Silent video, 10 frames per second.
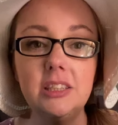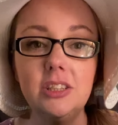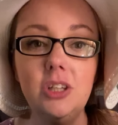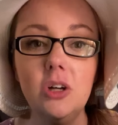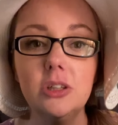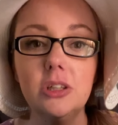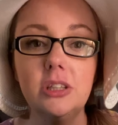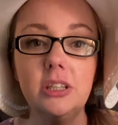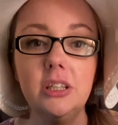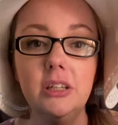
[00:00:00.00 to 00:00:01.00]

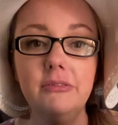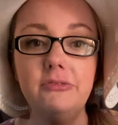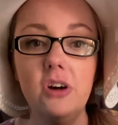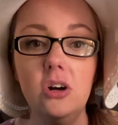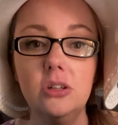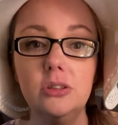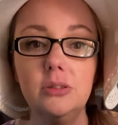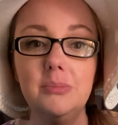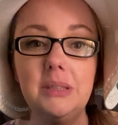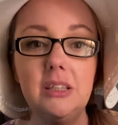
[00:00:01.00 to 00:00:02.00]
dark,
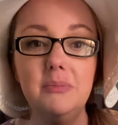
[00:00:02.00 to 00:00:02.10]
farm,